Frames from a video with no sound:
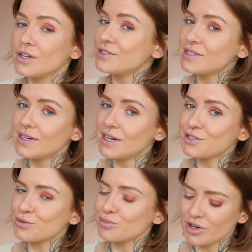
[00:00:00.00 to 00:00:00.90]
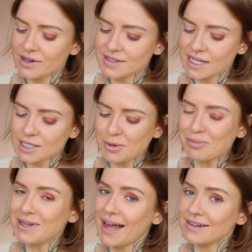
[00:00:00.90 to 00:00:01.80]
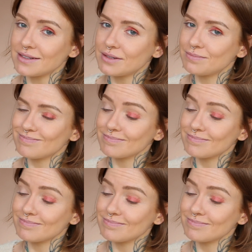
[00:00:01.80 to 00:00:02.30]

Who said natural products had to be bland?